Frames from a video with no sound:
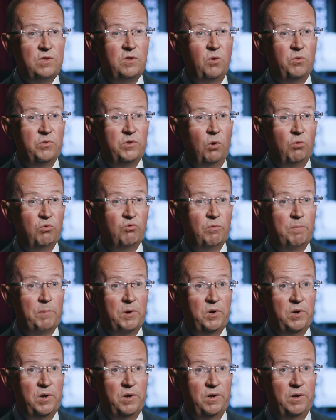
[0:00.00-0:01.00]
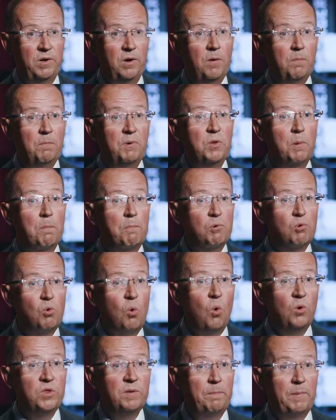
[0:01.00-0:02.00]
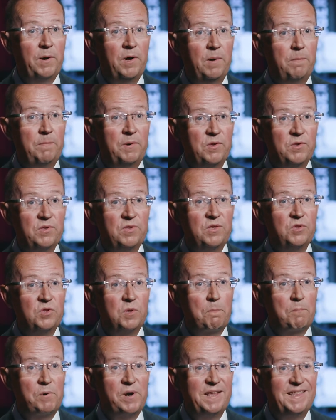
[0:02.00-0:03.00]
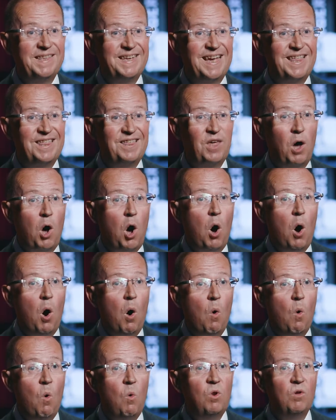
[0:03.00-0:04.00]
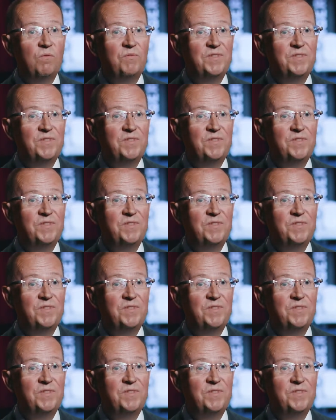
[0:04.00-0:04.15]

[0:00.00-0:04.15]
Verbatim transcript: is on the entrepreneur, but the broader purpose is to bring together the whole